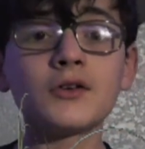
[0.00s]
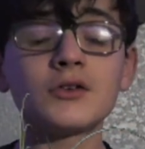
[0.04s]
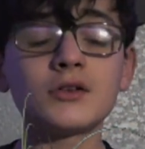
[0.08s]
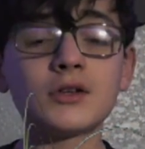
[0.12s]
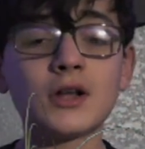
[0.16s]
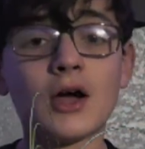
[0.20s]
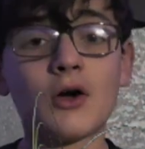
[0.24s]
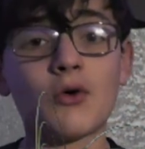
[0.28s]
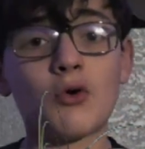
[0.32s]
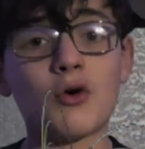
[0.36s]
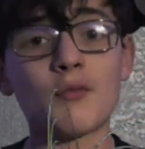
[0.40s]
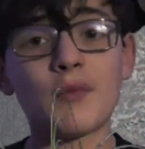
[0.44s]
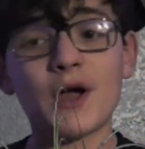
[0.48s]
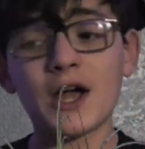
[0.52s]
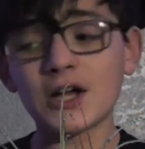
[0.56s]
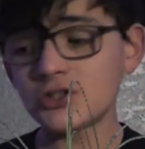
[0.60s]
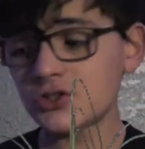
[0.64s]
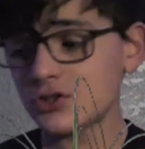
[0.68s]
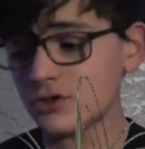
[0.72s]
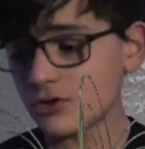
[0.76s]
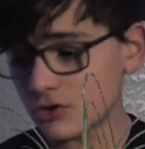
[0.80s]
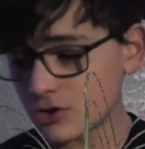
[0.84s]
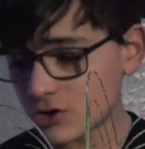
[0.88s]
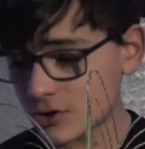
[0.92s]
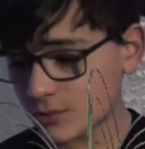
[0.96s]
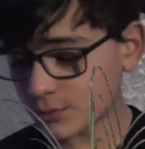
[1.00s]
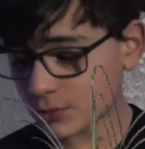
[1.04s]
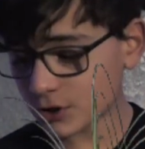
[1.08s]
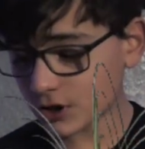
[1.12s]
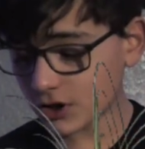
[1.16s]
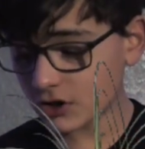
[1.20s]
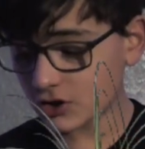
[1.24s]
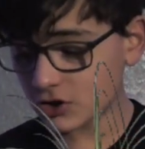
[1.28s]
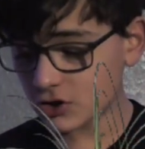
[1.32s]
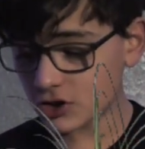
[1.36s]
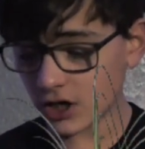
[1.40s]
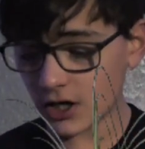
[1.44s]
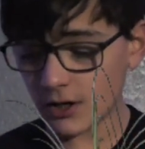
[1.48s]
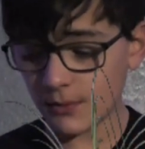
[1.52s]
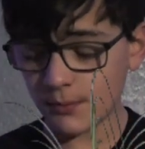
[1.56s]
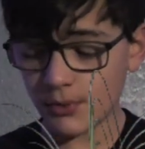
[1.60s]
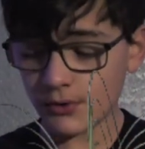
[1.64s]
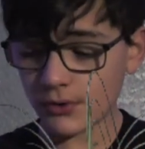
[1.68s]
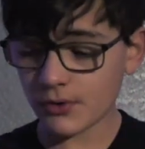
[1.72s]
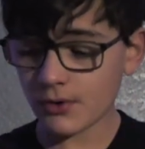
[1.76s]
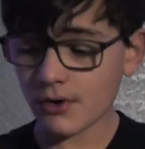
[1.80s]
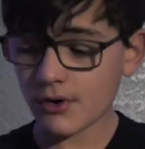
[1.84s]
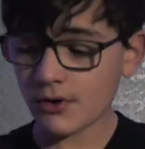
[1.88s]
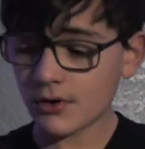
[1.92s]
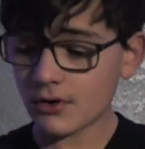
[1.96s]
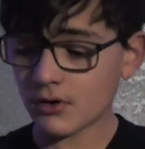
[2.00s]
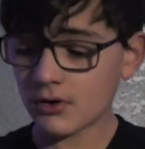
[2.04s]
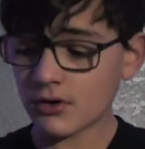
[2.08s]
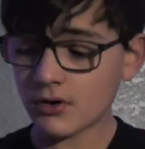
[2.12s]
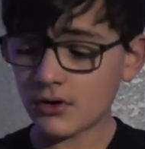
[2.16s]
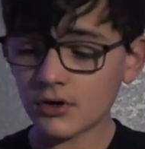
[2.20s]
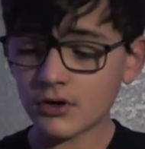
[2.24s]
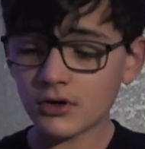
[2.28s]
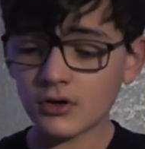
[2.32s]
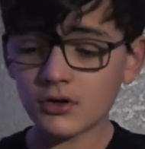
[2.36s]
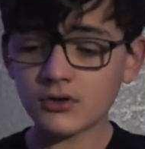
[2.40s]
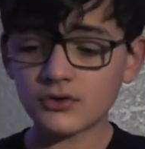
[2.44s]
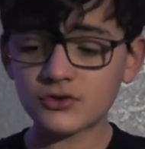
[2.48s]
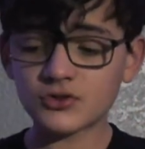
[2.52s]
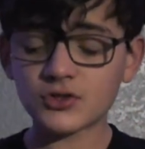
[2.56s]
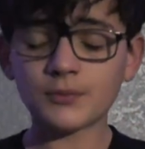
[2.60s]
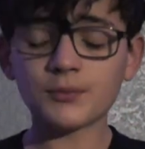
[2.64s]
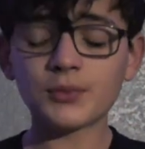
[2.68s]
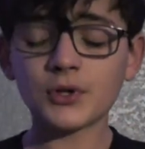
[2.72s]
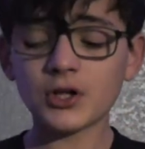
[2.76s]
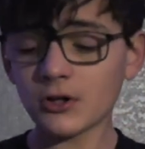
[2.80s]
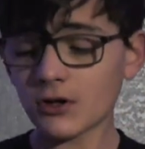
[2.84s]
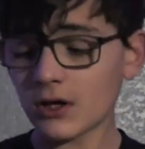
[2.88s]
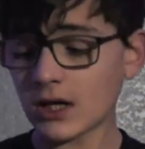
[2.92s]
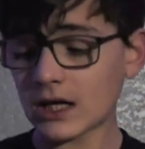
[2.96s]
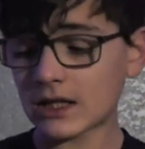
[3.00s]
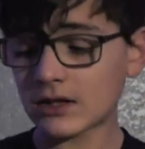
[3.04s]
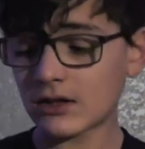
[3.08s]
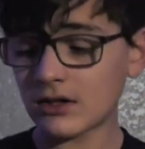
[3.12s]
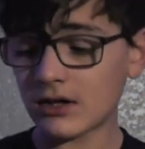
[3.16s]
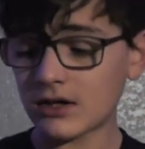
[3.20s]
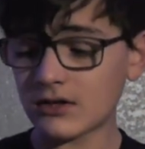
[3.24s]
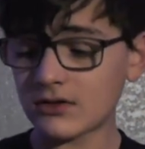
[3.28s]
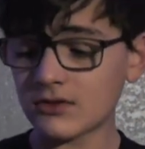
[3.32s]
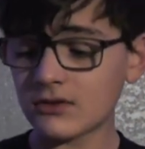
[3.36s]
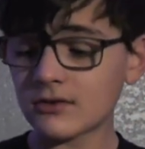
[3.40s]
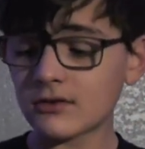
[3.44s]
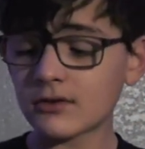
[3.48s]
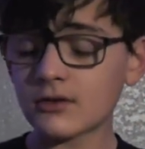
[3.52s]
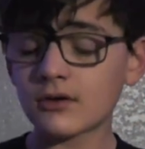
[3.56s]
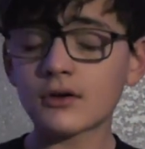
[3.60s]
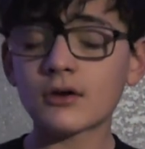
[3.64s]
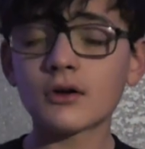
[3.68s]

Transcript: Now, imagine a spring shape, something like this,